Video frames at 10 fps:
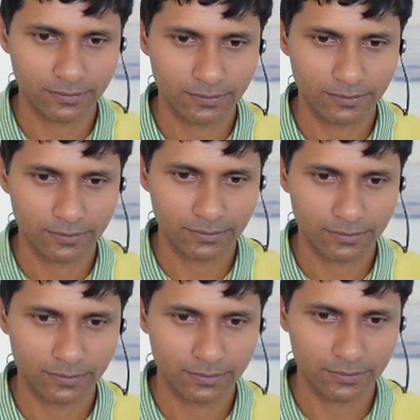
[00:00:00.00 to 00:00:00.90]

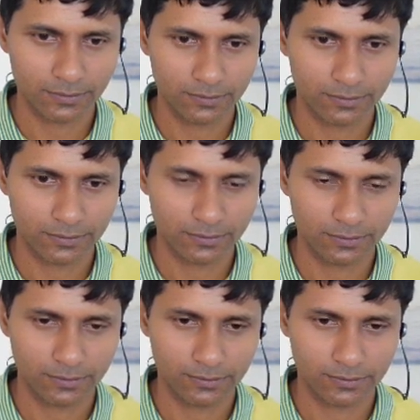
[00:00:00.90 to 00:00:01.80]

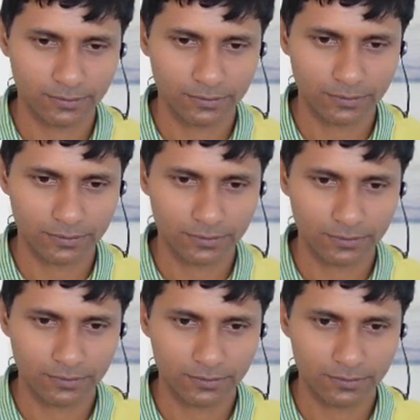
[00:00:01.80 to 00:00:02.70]

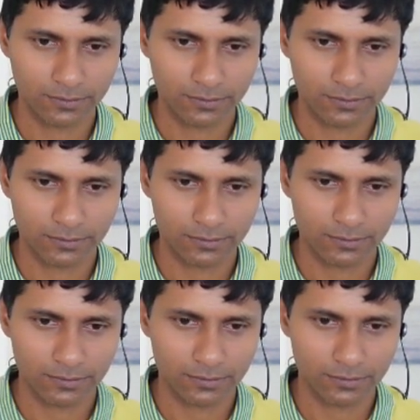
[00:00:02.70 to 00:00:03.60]

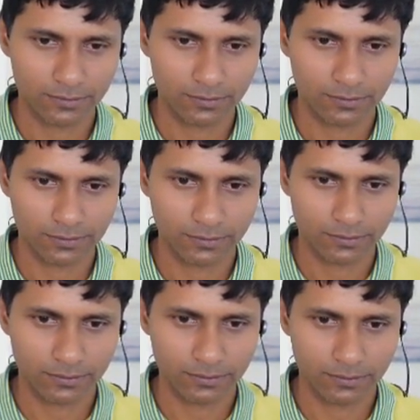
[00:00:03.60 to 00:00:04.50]

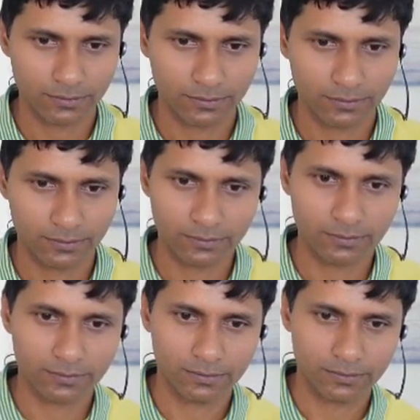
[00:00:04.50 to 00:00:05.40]

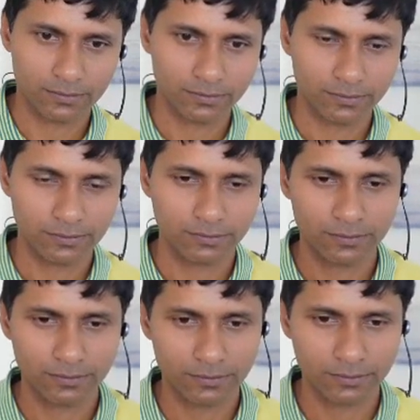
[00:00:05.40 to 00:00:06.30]

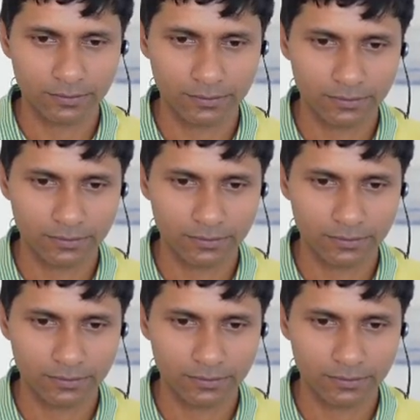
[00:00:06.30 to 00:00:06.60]
This person isn't speaking.